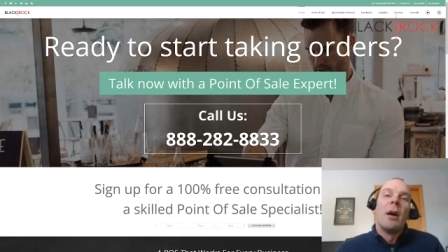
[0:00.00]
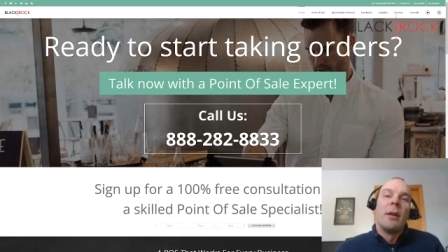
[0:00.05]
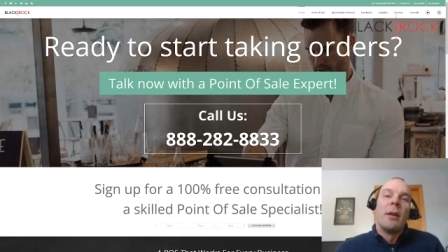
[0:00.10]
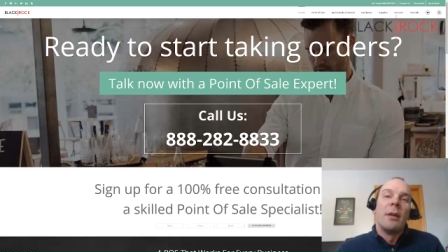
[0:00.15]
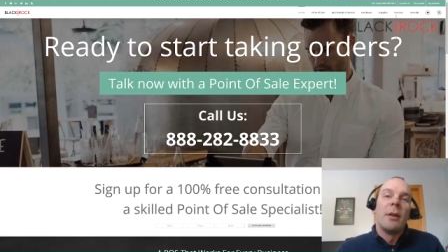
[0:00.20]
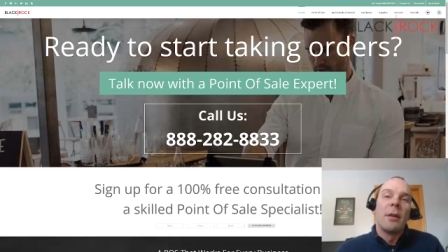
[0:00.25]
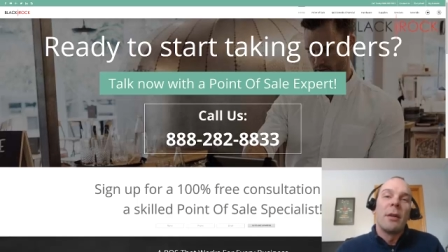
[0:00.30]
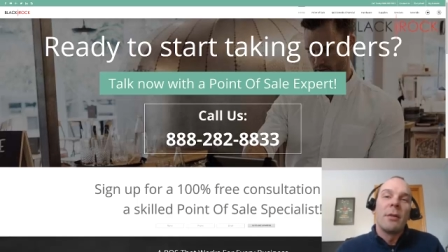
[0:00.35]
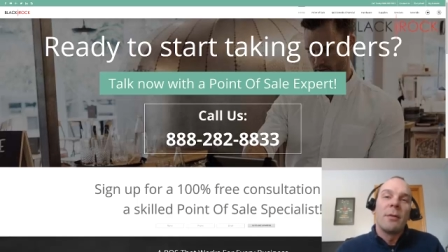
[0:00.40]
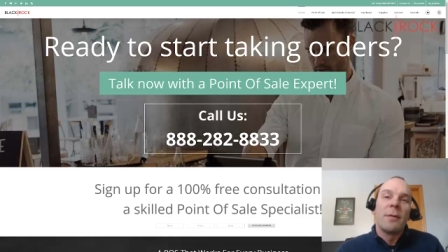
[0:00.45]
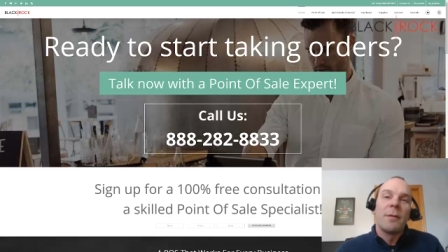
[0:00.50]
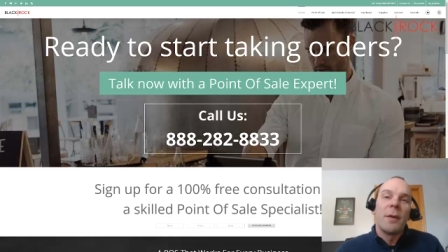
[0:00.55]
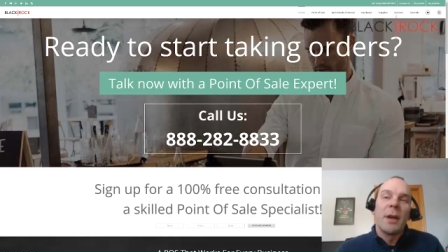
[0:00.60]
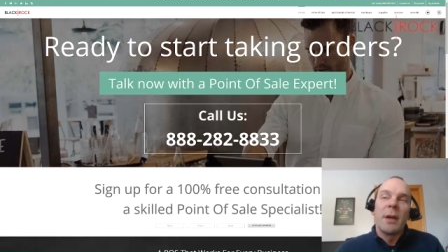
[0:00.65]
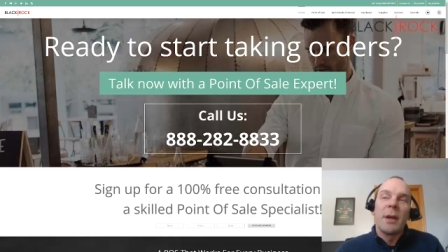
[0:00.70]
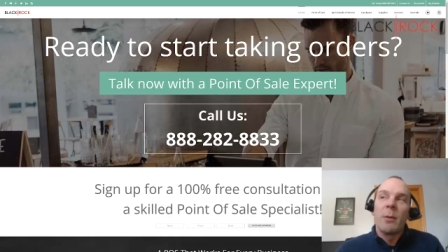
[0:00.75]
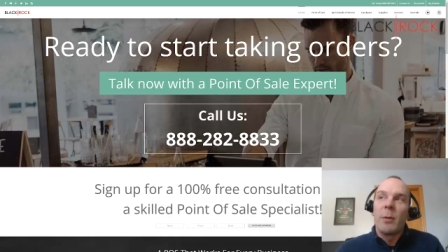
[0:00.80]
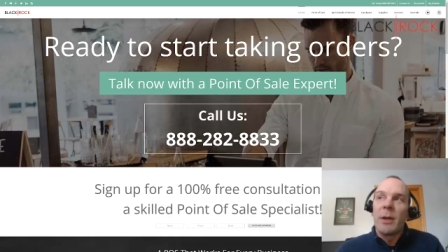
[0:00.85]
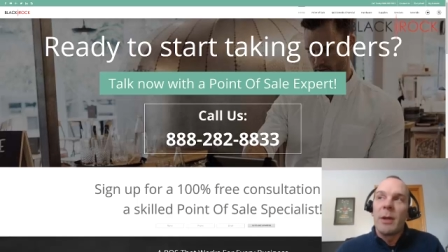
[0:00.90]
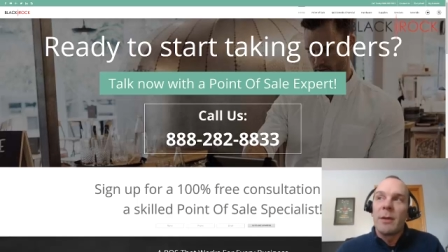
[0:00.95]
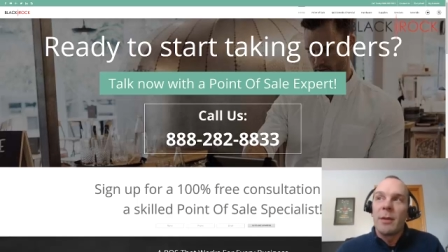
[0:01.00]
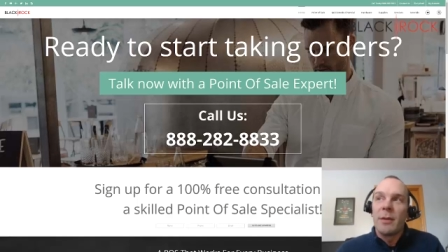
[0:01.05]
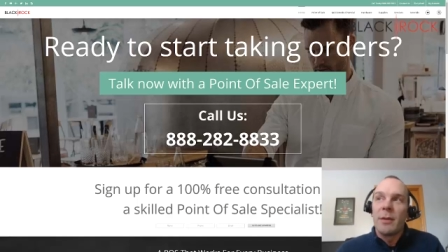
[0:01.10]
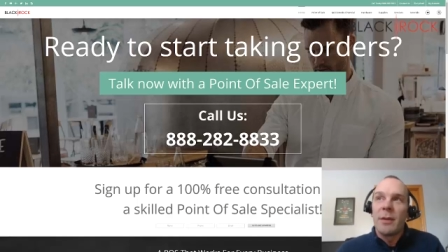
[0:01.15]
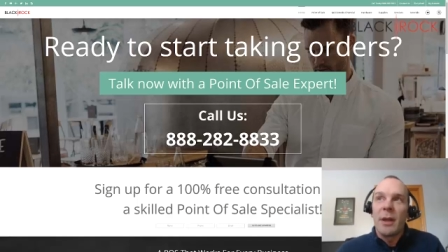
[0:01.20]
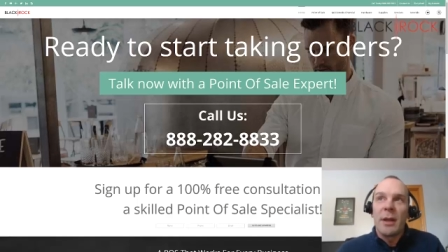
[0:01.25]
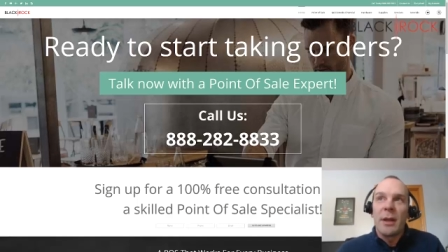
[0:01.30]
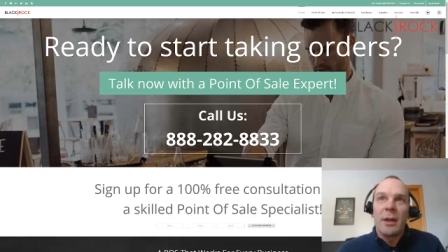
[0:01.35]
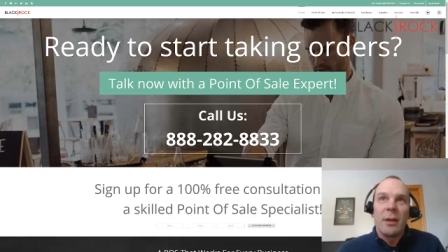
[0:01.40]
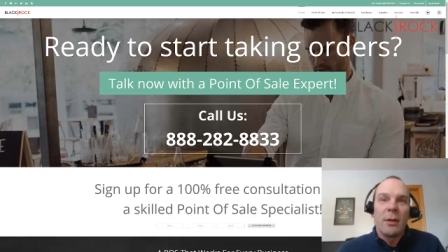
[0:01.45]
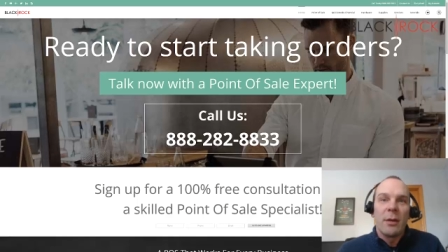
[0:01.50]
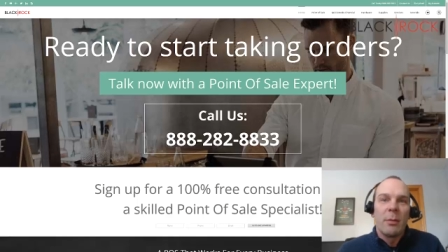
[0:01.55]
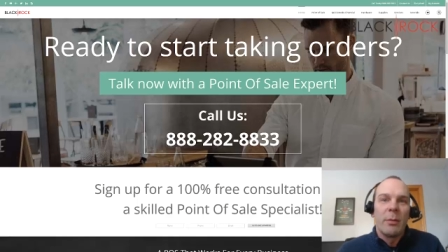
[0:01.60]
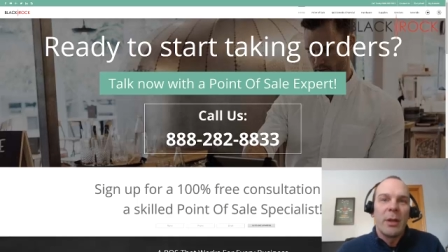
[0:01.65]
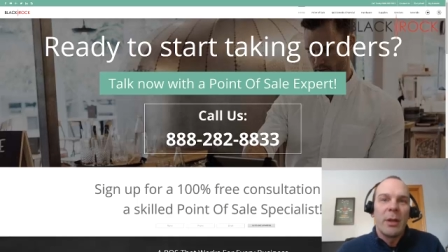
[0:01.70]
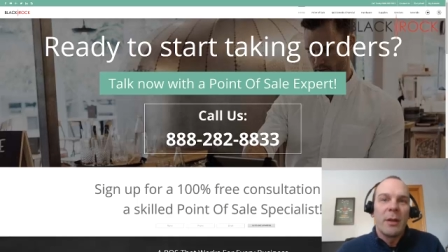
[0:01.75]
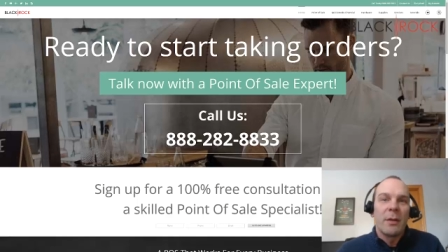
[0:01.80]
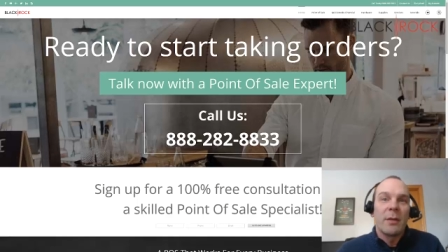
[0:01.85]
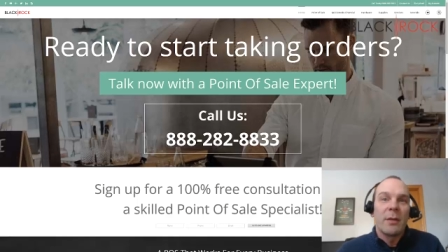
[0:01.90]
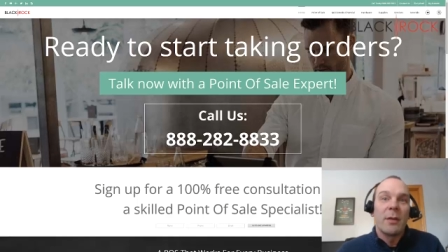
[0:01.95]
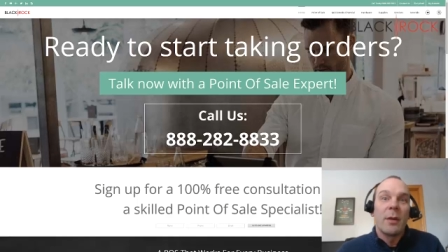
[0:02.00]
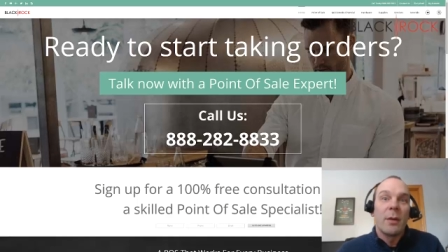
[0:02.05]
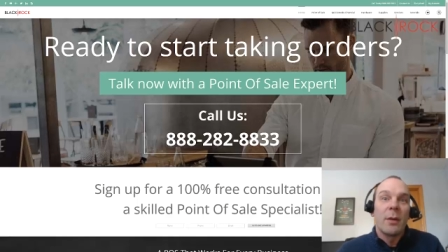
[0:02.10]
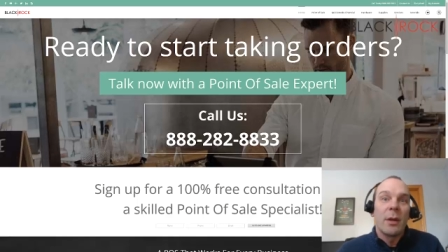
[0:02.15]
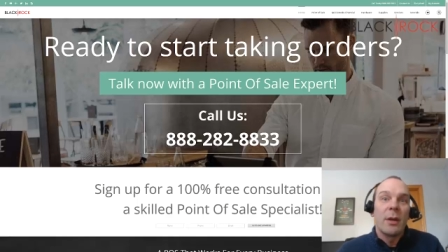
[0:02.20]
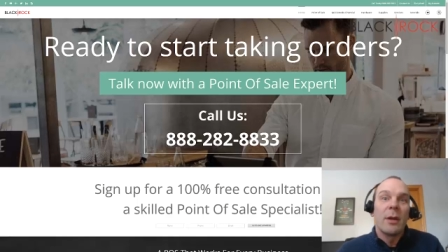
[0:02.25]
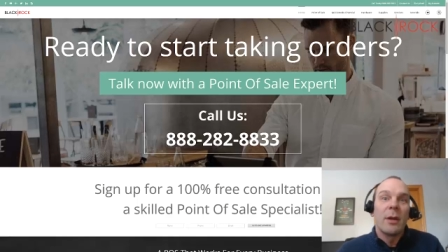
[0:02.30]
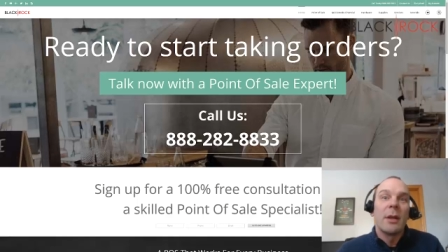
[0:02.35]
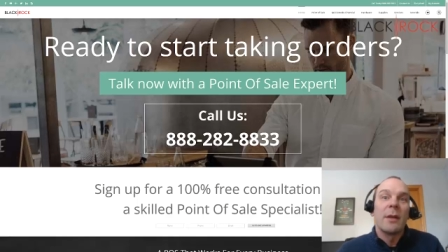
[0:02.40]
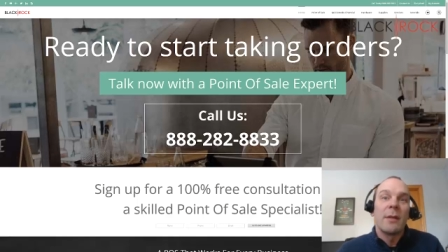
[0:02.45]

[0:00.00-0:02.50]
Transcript: Another fine winter day here in Minnesota.